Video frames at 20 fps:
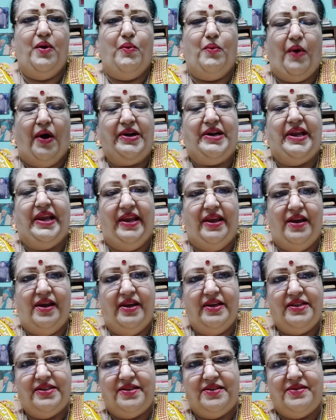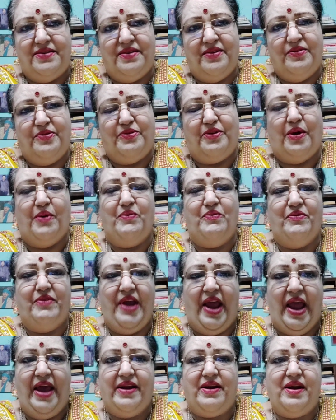what he is, from
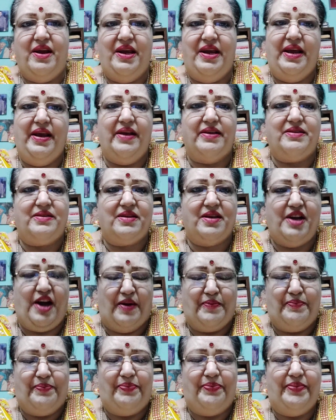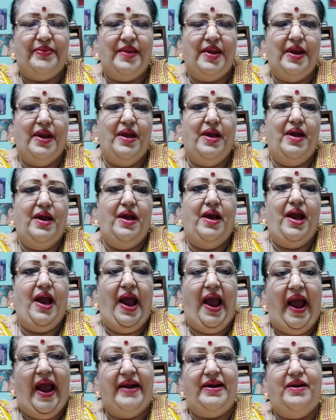where he has come,
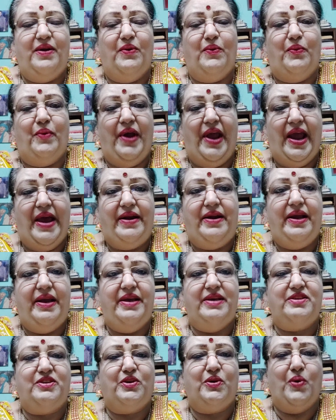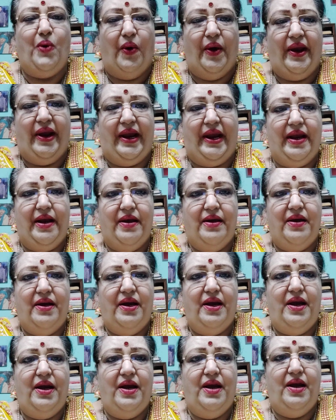and where he is going,
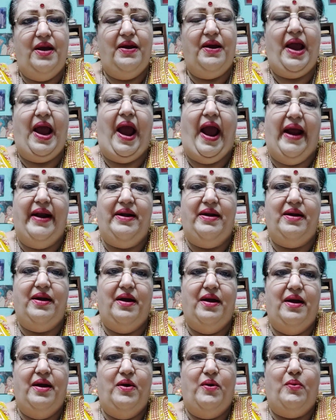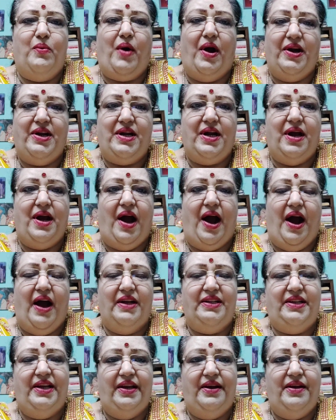and what
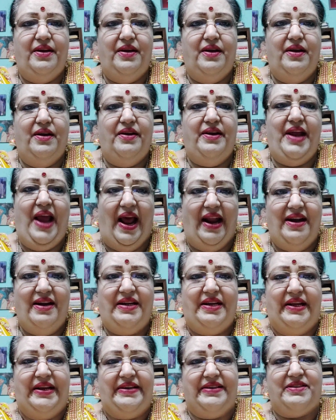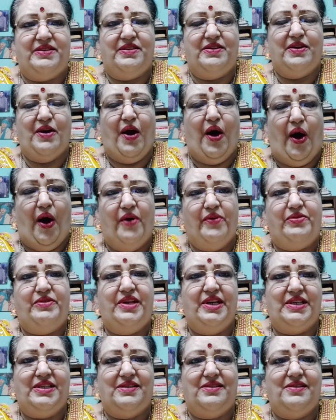are the realities of
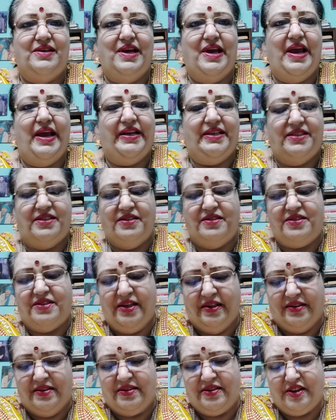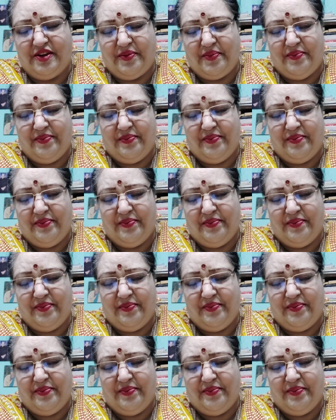this existence.